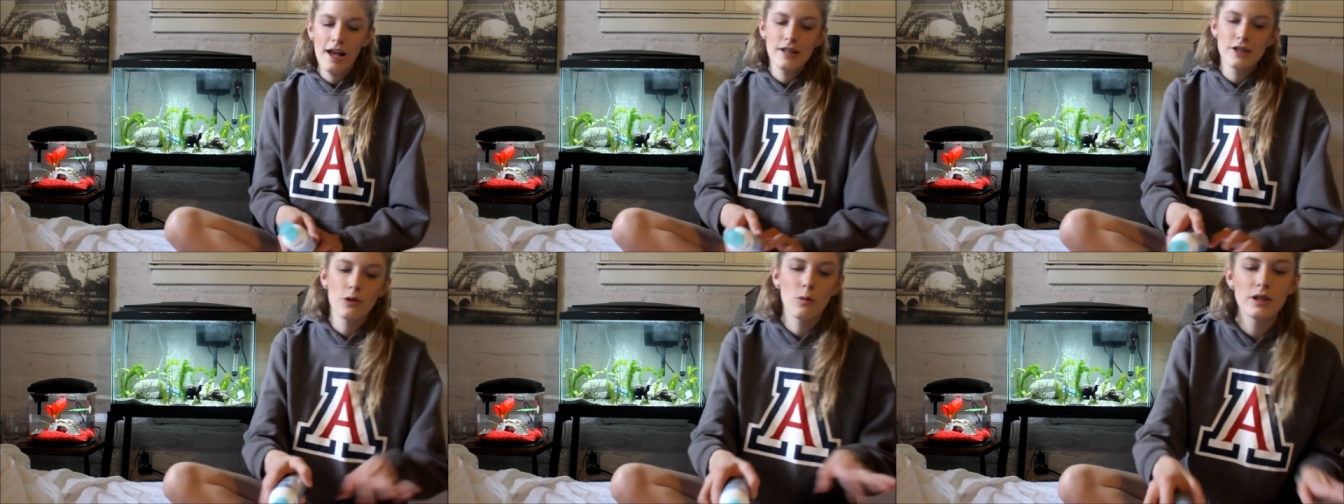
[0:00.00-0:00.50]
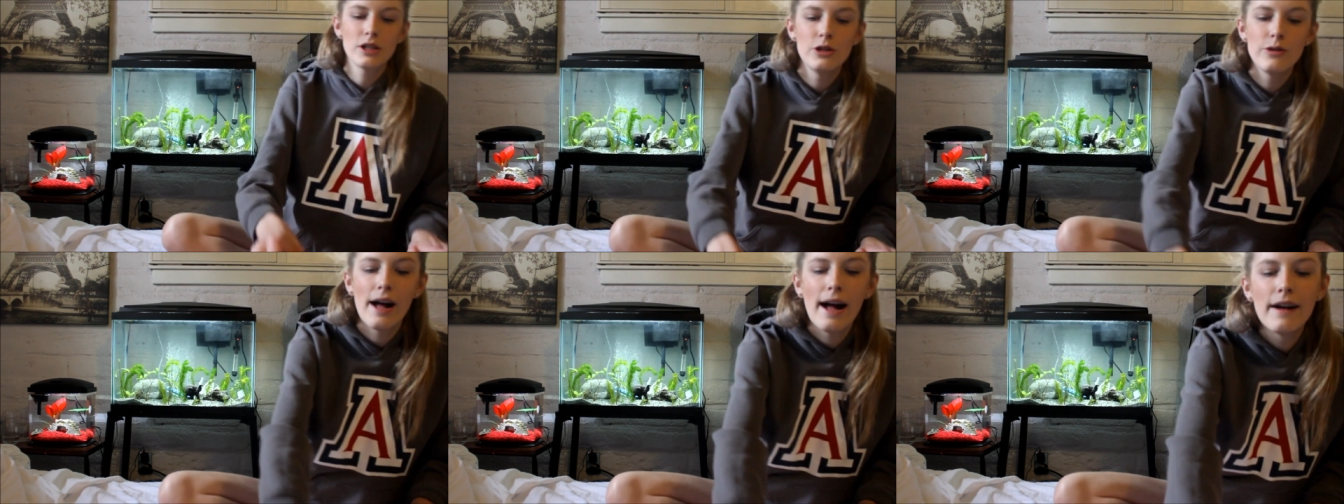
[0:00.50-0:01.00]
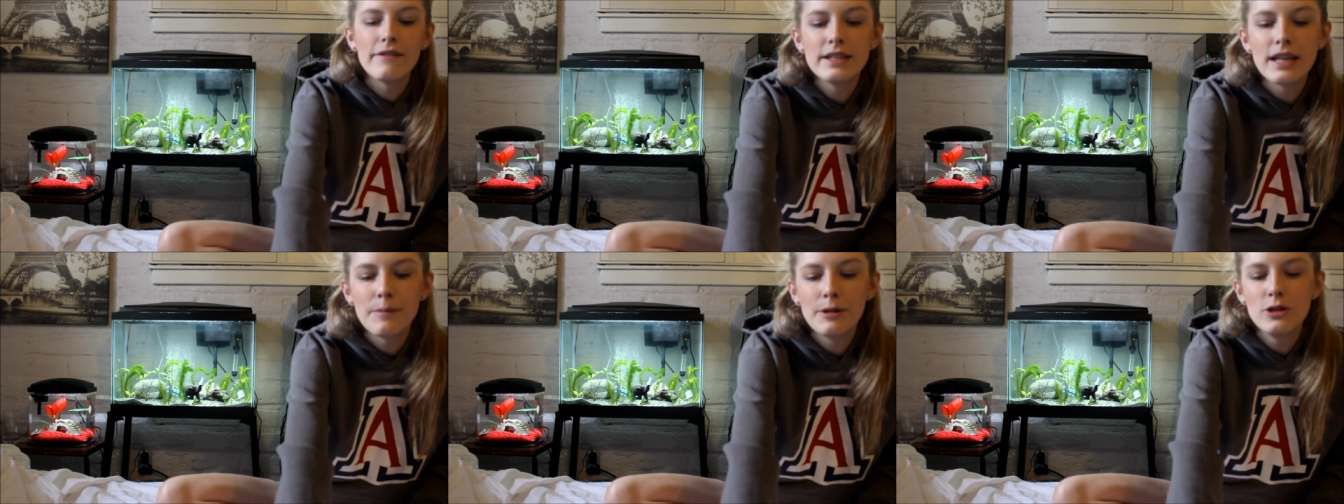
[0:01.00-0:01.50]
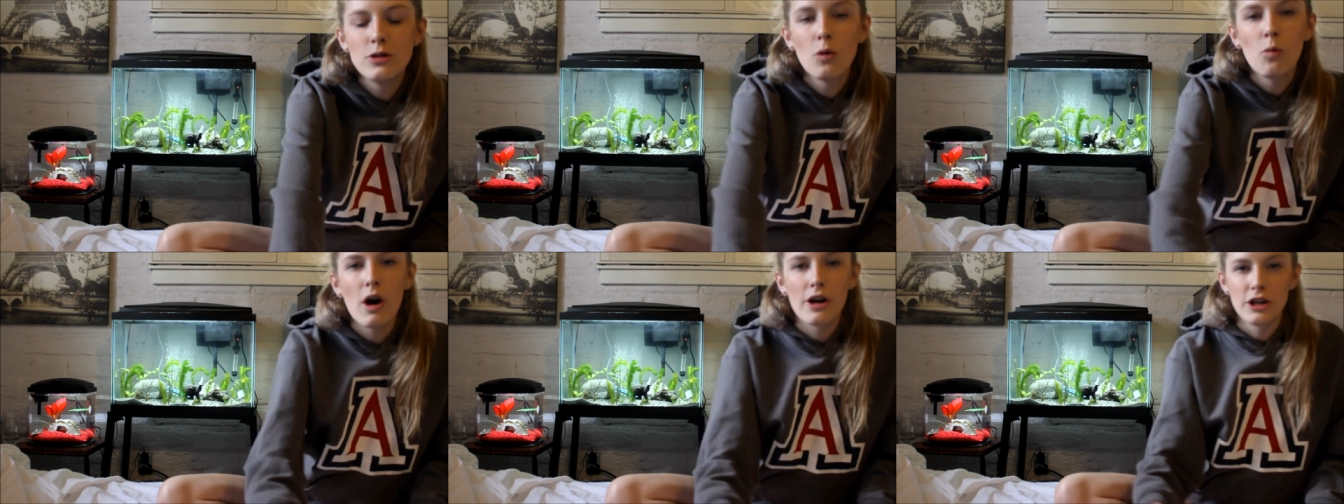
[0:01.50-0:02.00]
So you want to do that every time you do a
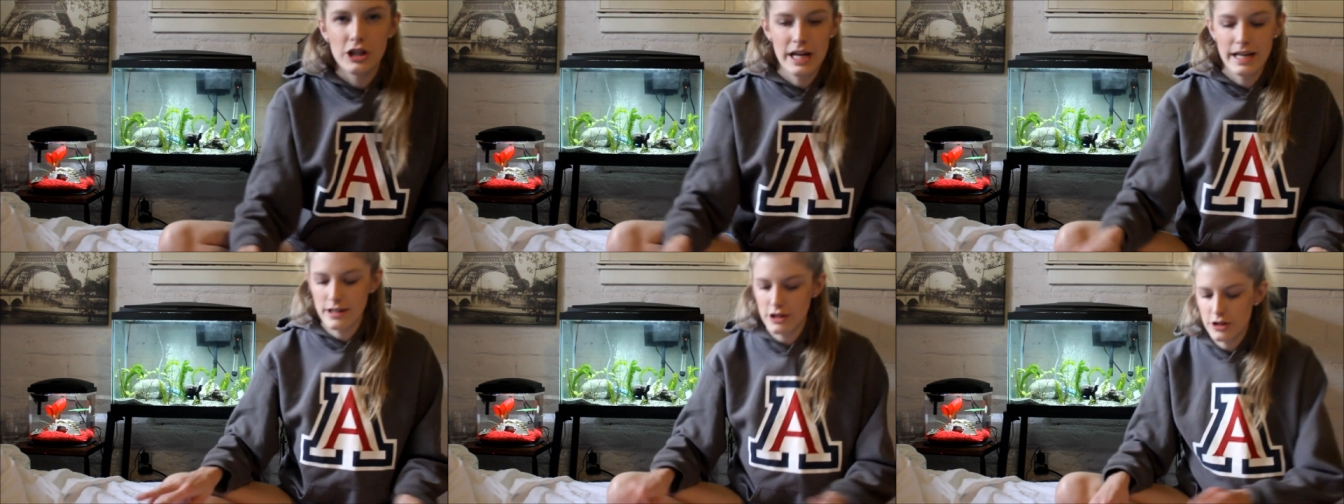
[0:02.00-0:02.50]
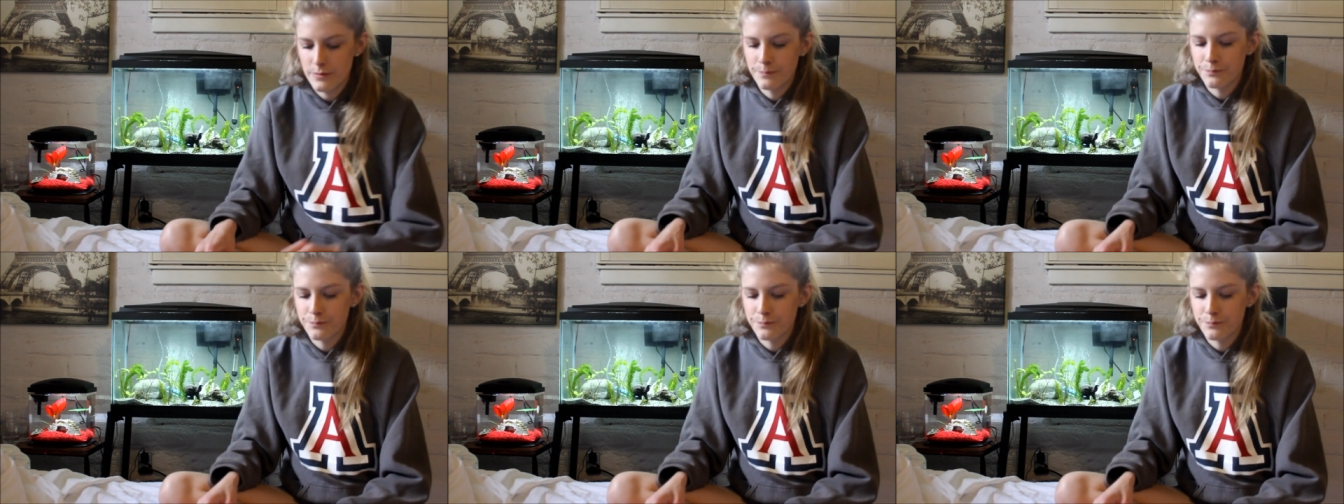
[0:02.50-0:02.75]
water change.